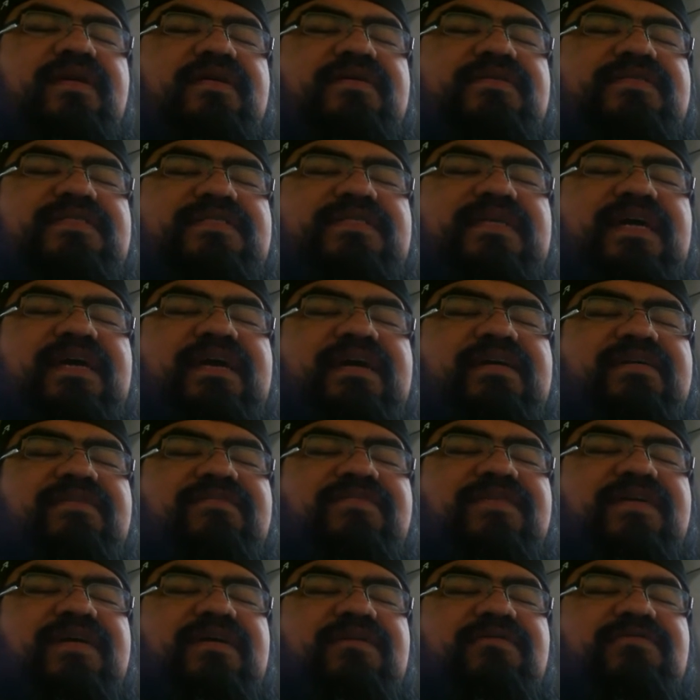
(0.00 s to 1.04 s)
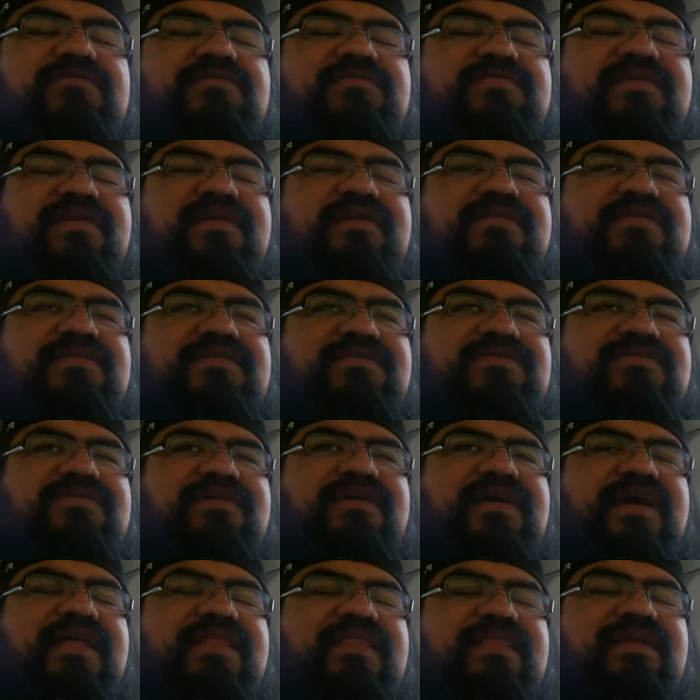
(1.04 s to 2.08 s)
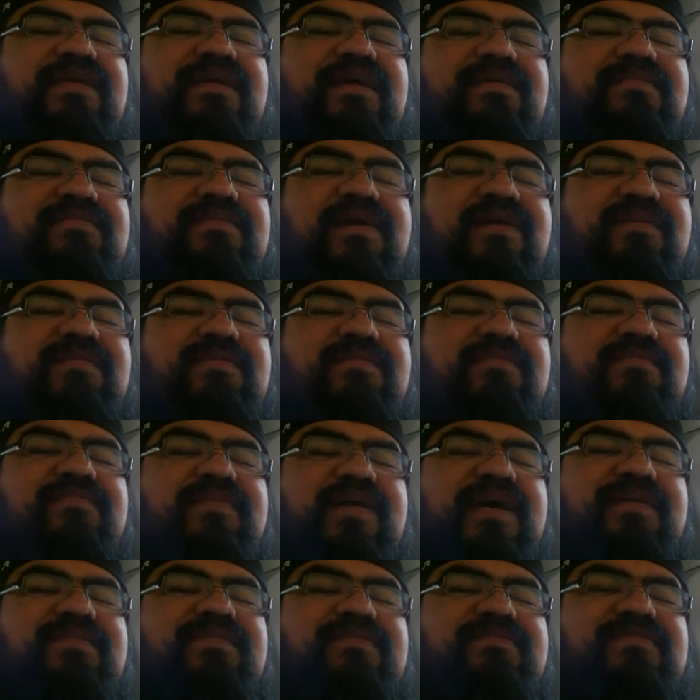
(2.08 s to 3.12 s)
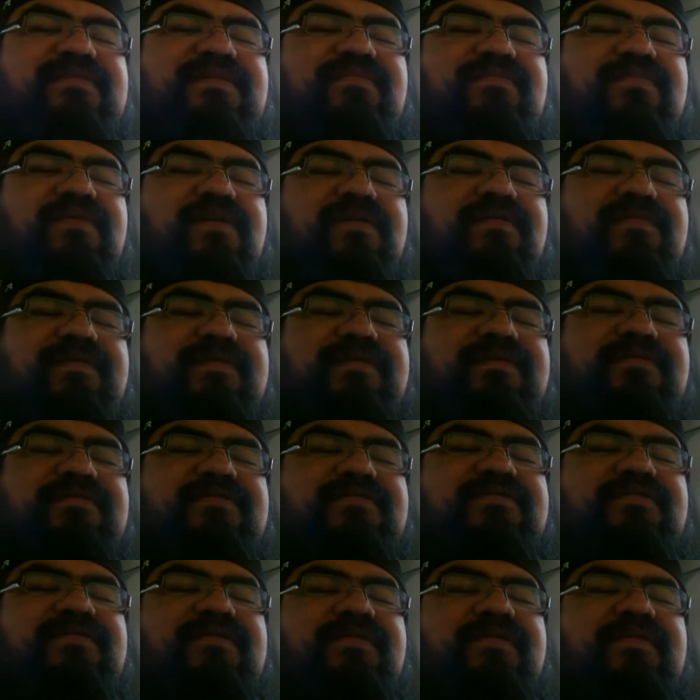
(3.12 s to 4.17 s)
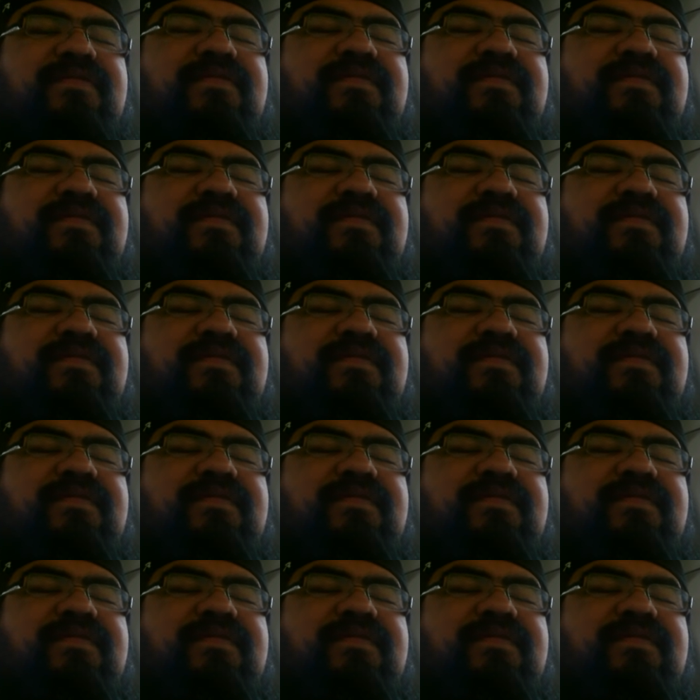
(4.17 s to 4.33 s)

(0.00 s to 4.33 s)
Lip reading: This is a video response to Anthony at Bibles and Barbells.